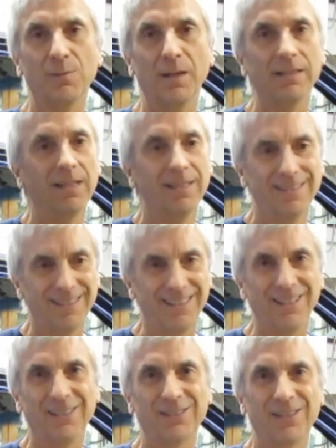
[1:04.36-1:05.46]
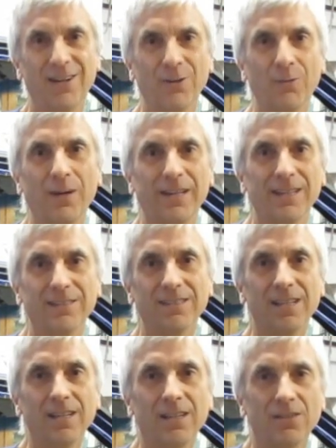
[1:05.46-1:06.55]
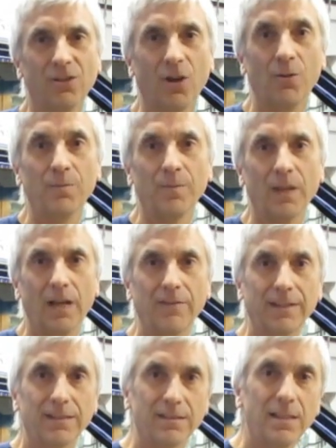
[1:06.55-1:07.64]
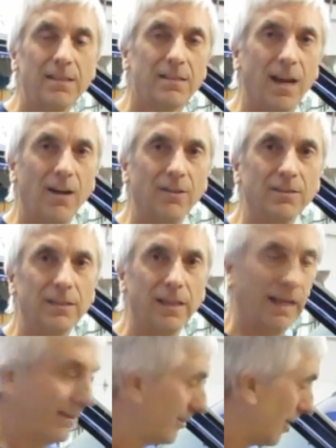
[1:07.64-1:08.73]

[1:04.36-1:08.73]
but that's kind of the way it is. So I've got the seats out and the